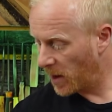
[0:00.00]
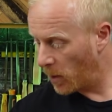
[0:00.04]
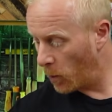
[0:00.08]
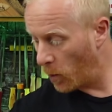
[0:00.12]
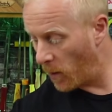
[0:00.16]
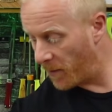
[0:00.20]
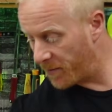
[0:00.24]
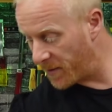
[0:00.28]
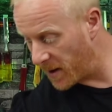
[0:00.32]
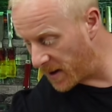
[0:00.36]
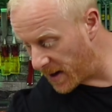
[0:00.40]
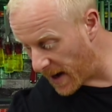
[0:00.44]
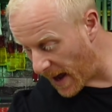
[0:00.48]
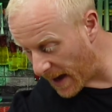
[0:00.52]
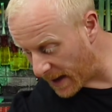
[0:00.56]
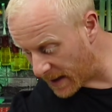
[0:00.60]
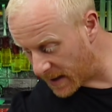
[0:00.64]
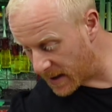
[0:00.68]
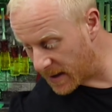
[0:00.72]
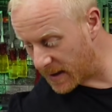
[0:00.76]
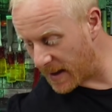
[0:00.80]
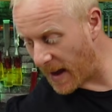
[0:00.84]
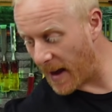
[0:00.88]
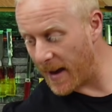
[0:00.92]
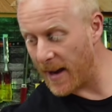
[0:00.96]
with the
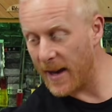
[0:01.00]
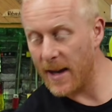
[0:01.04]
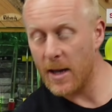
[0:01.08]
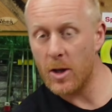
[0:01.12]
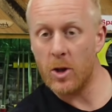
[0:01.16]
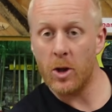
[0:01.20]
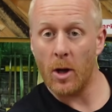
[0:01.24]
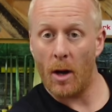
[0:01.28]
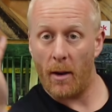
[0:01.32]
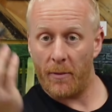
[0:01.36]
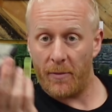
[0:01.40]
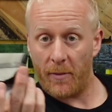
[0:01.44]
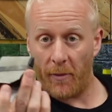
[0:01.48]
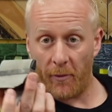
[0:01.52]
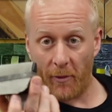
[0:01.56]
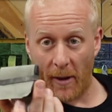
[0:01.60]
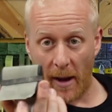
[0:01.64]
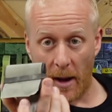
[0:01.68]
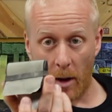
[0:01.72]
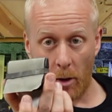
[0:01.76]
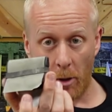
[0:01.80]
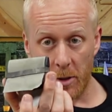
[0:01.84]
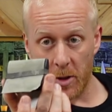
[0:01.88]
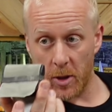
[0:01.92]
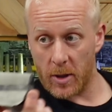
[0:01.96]
next stage of the
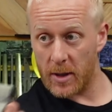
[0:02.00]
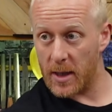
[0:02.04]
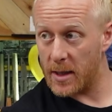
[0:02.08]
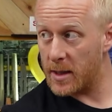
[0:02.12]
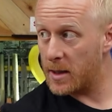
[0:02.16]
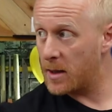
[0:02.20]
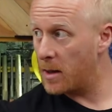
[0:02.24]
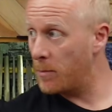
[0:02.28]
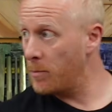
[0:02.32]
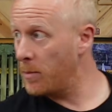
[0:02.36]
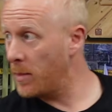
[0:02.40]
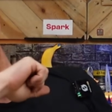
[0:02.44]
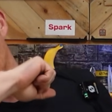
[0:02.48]
fertilizer system.